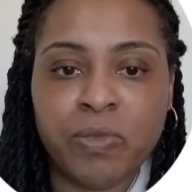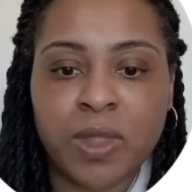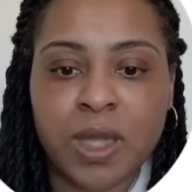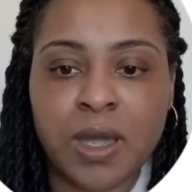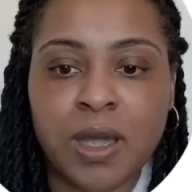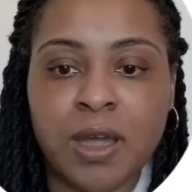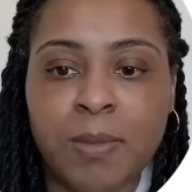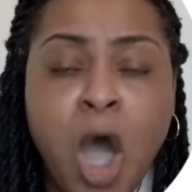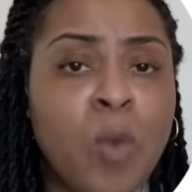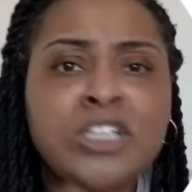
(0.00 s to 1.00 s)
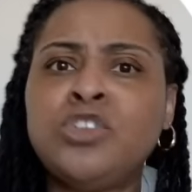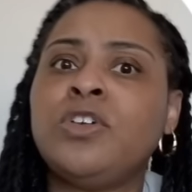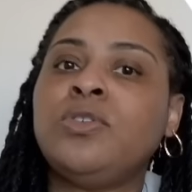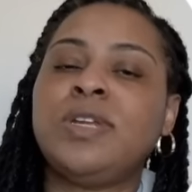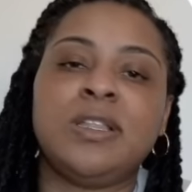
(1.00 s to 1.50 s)
Always do
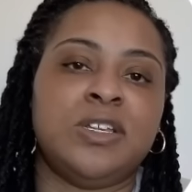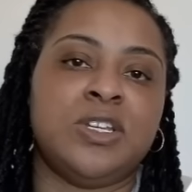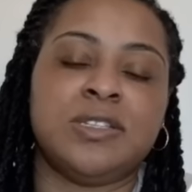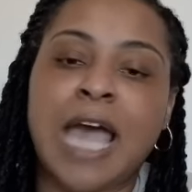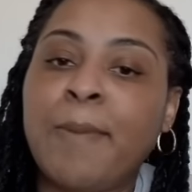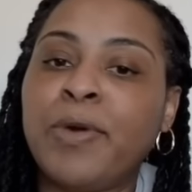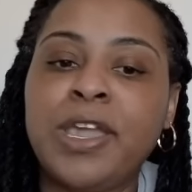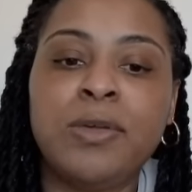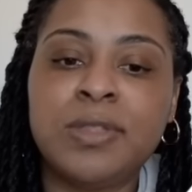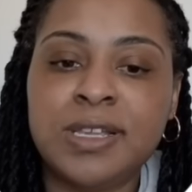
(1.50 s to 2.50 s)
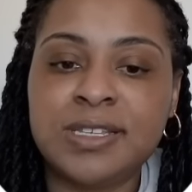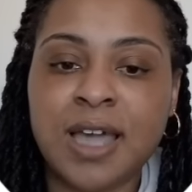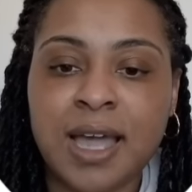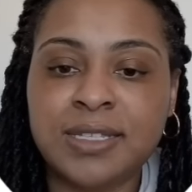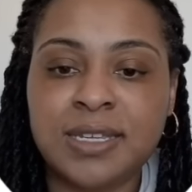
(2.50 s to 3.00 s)
your due diligence. I'm bringing you this
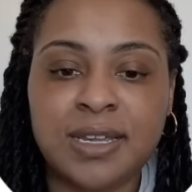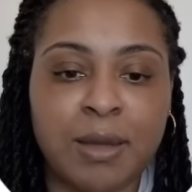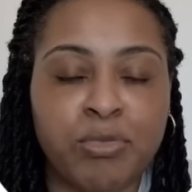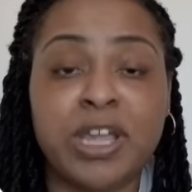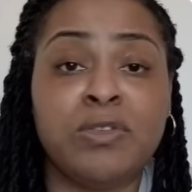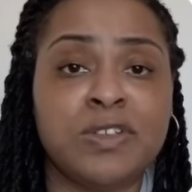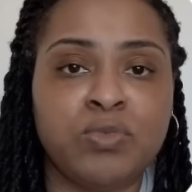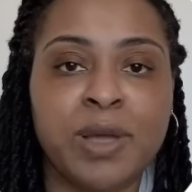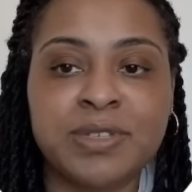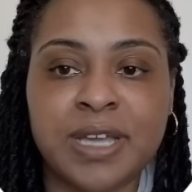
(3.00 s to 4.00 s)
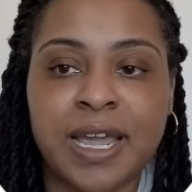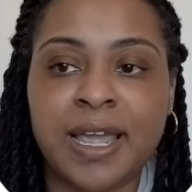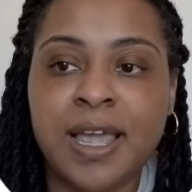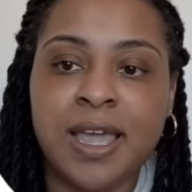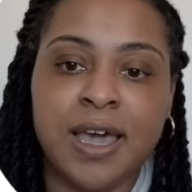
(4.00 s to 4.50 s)
content. I'm bringing you this
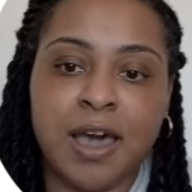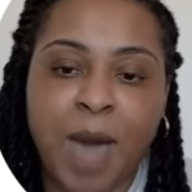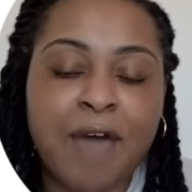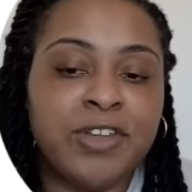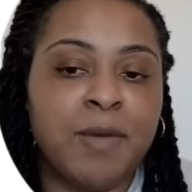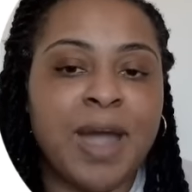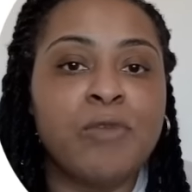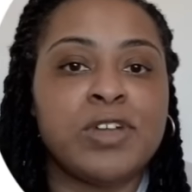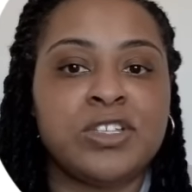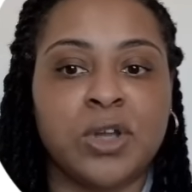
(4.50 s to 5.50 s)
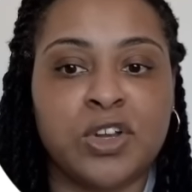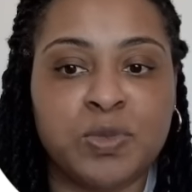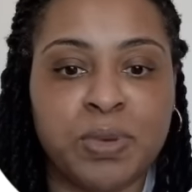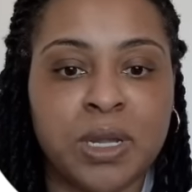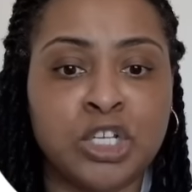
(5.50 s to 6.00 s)
website. I've done my
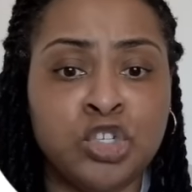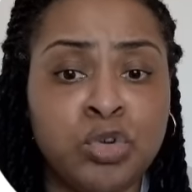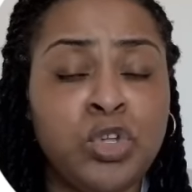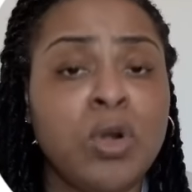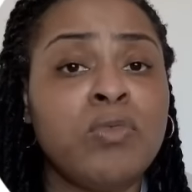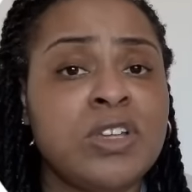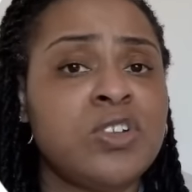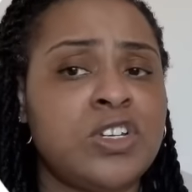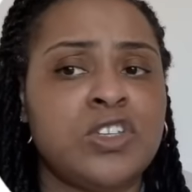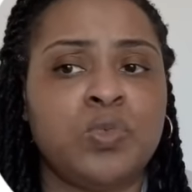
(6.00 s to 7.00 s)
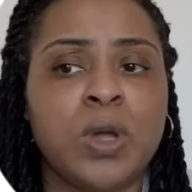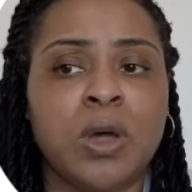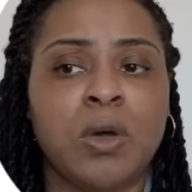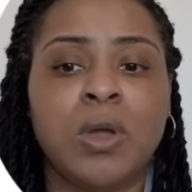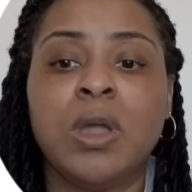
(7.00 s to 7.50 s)
research, but do your research as
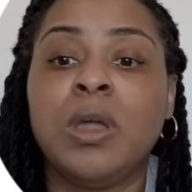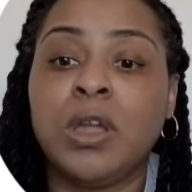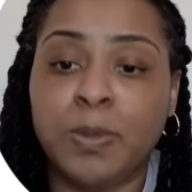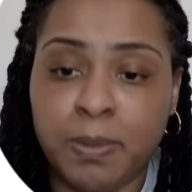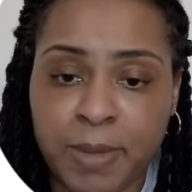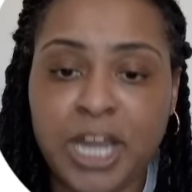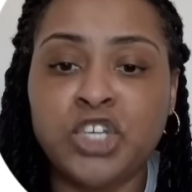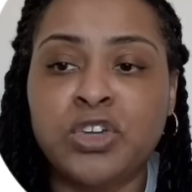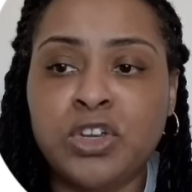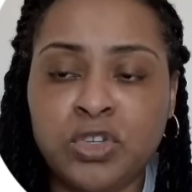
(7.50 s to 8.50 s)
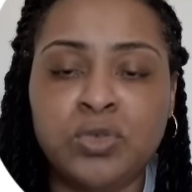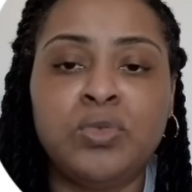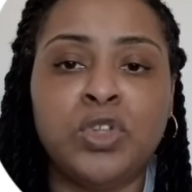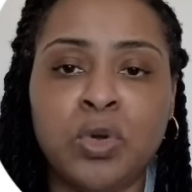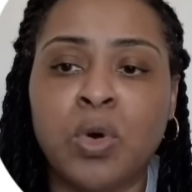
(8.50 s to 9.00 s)
well. Make sure you
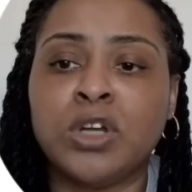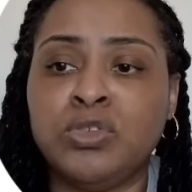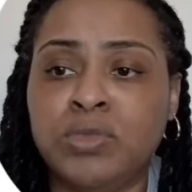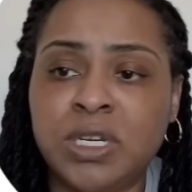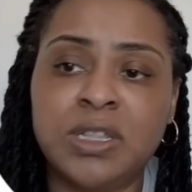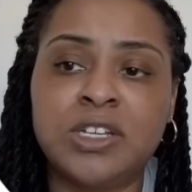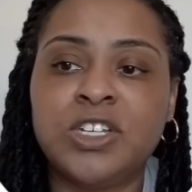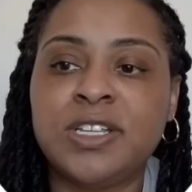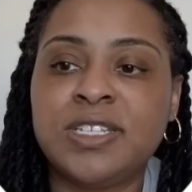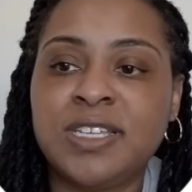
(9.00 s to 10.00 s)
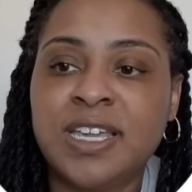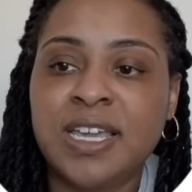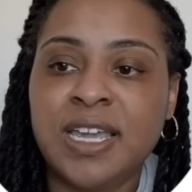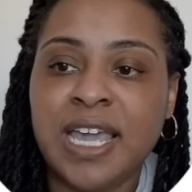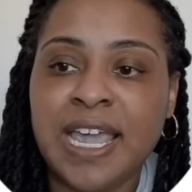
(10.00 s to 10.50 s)
do your due diligence
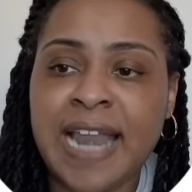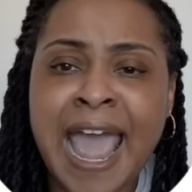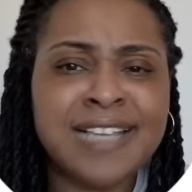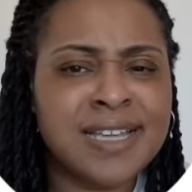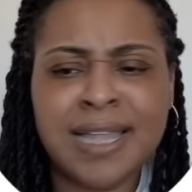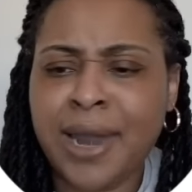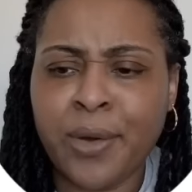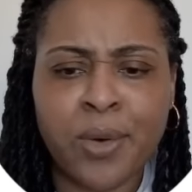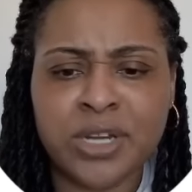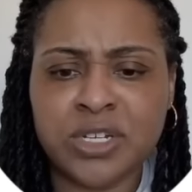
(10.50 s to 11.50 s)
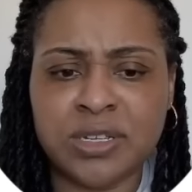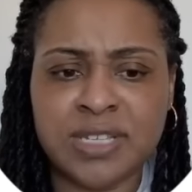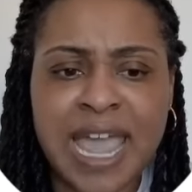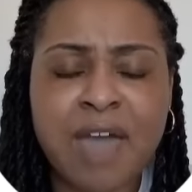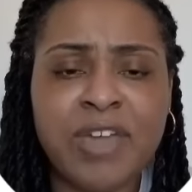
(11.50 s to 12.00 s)
and ask a lot of questions.
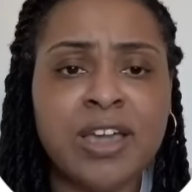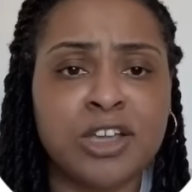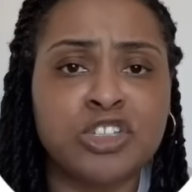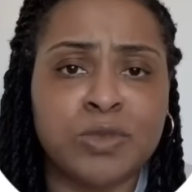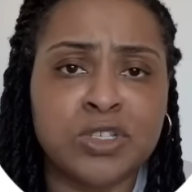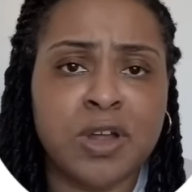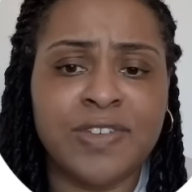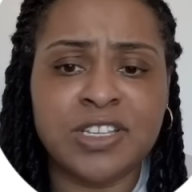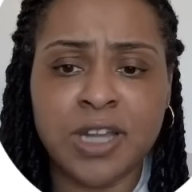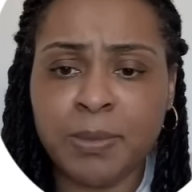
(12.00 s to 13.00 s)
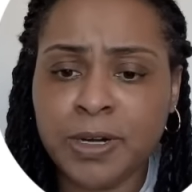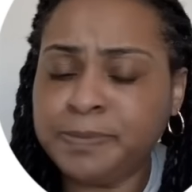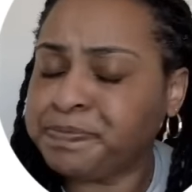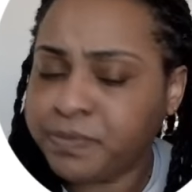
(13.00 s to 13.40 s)
They have a customer service number.